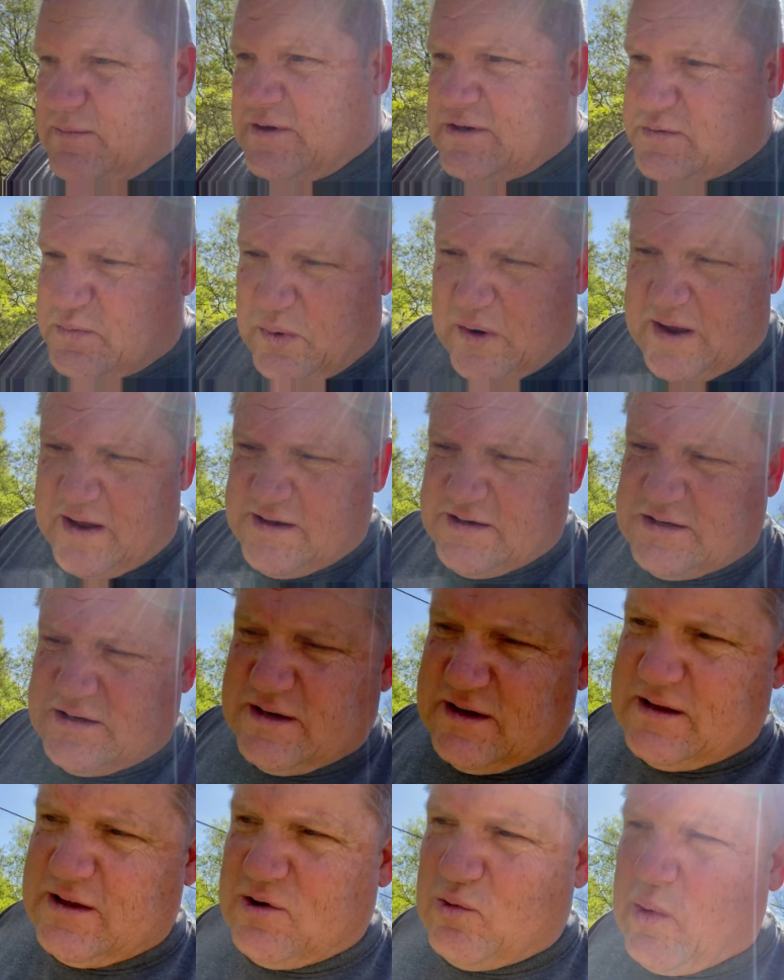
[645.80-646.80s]
this place,
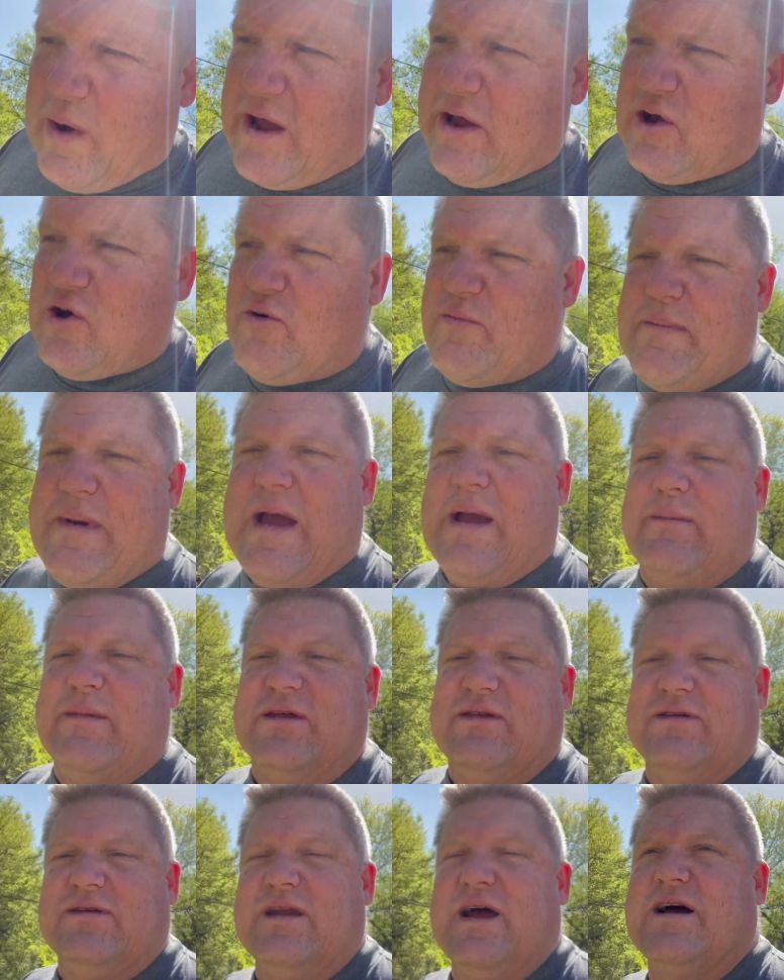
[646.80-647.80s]
uh, the Waco
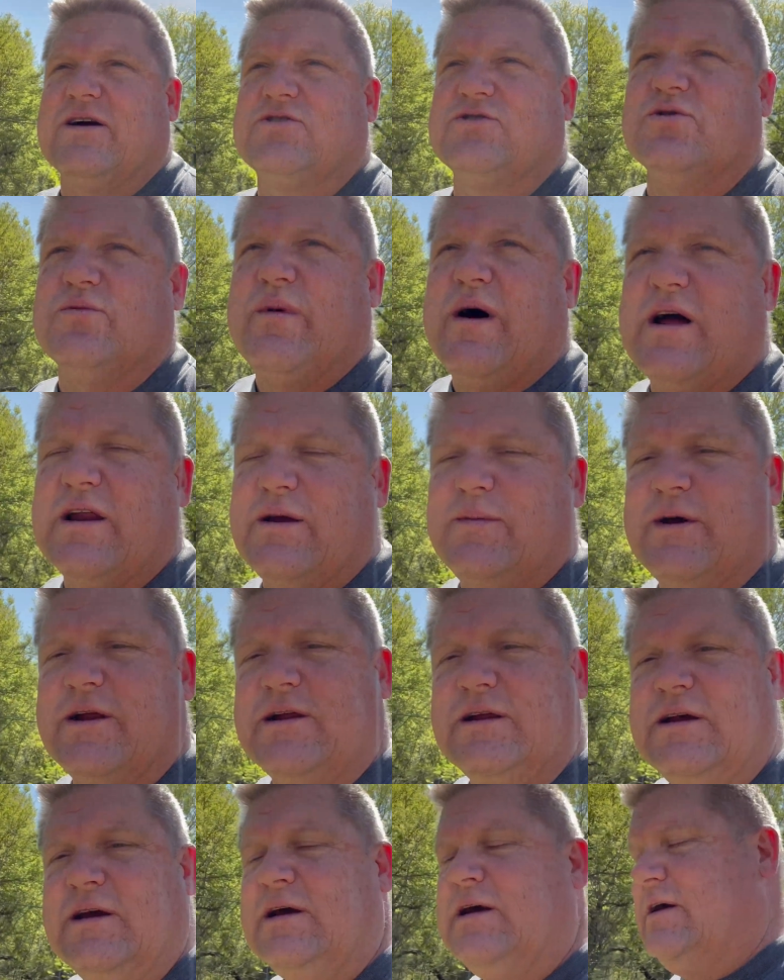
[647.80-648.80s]
Mammoth National
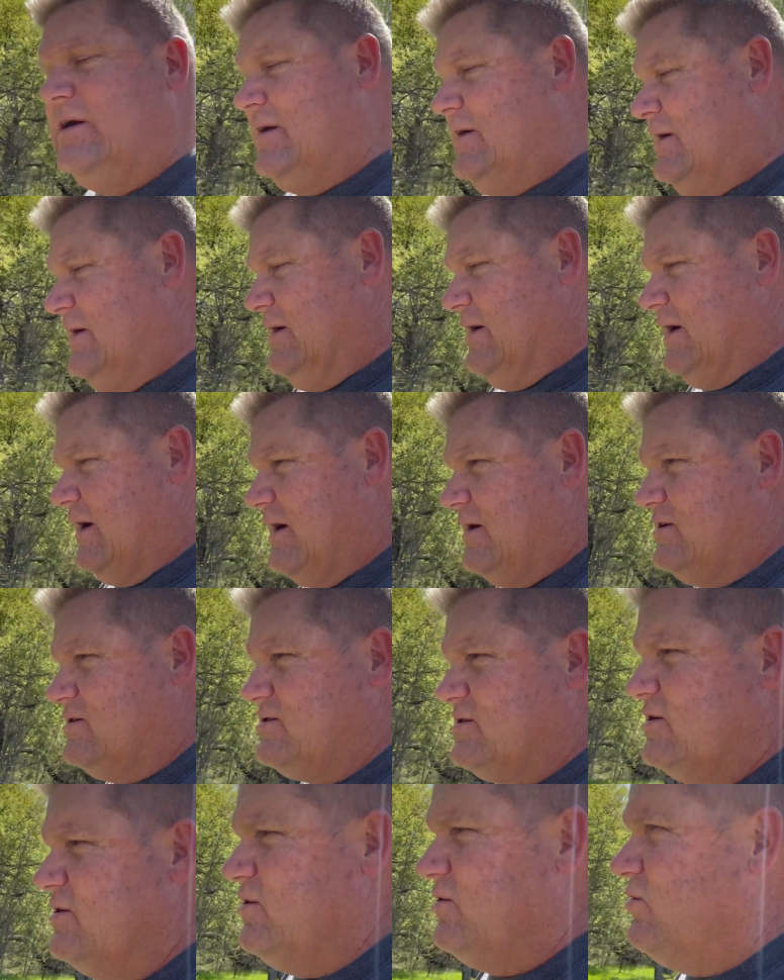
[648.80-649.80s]
Monument. And
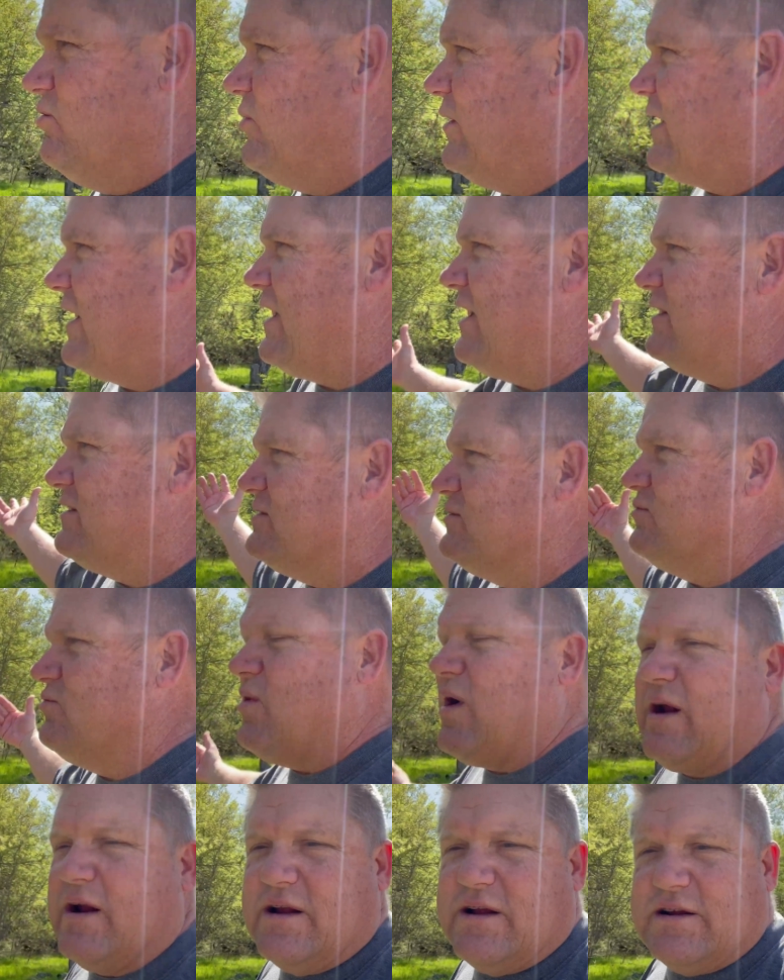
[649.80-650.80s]
so went ahead and
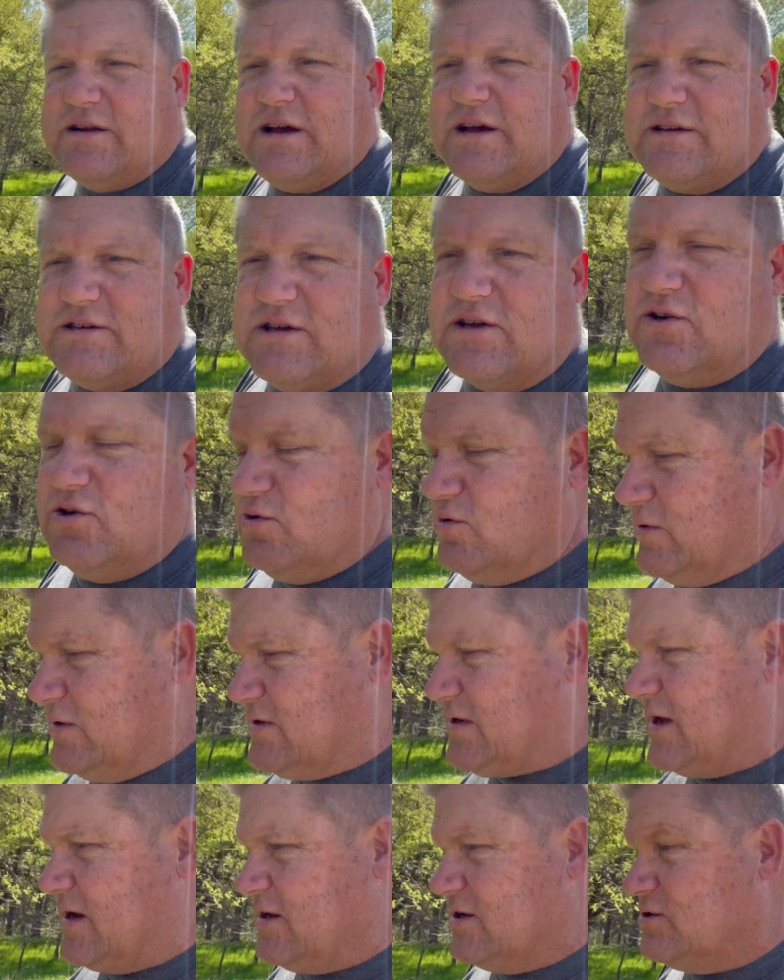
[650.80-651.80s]
wanted to test the new
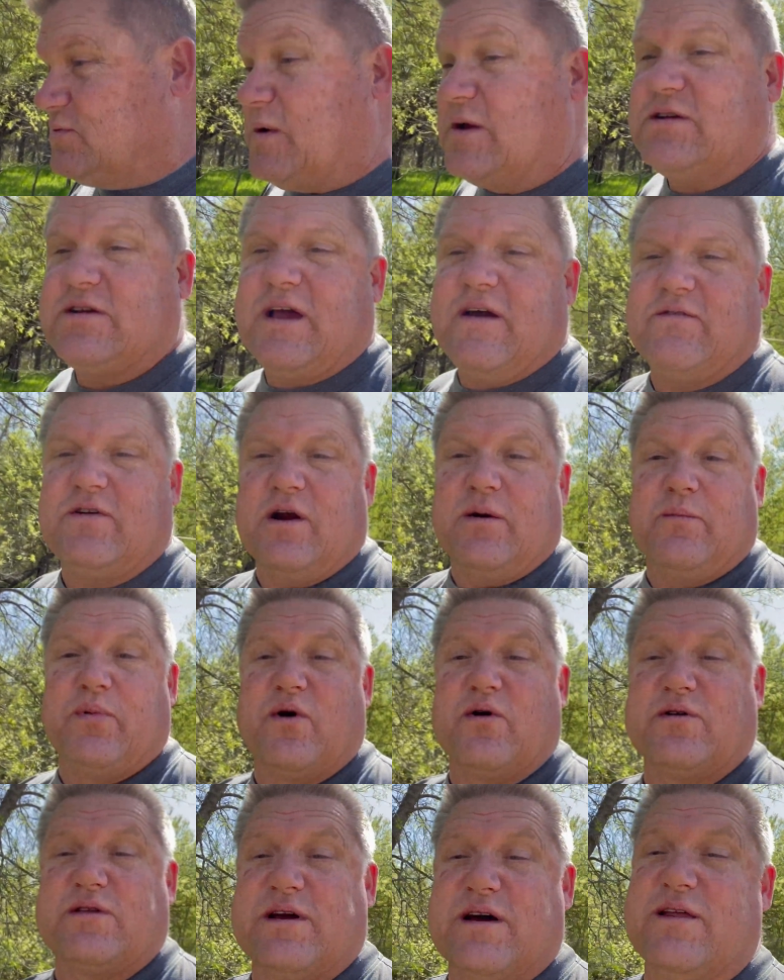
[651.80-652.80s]
antenna, especially after I
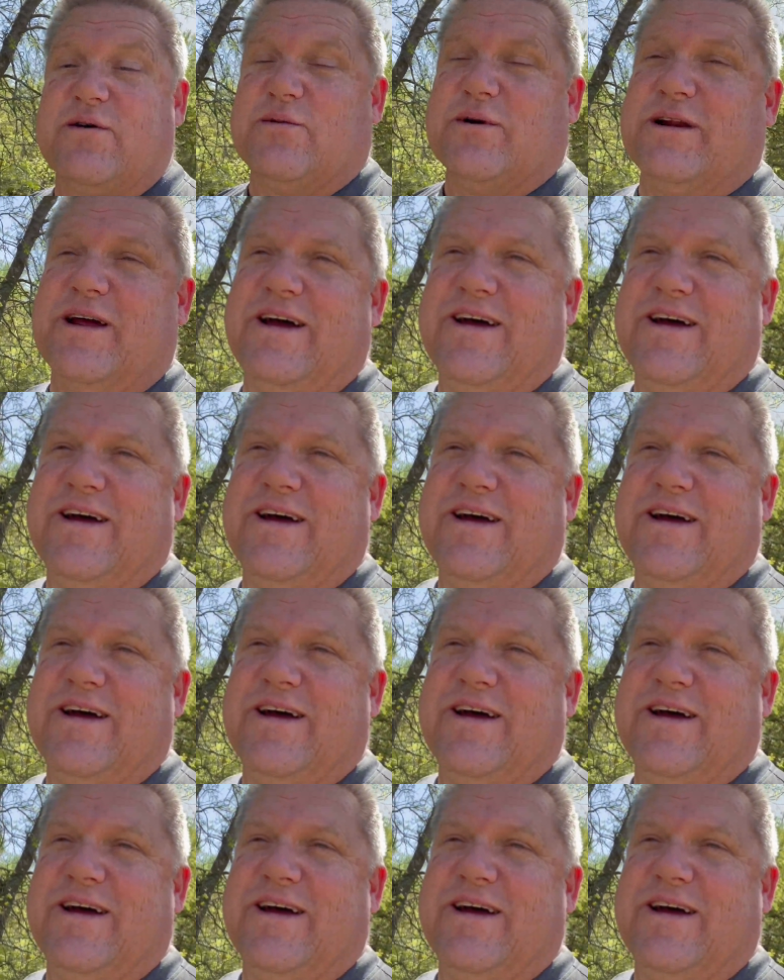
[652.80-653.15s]
broke the other one.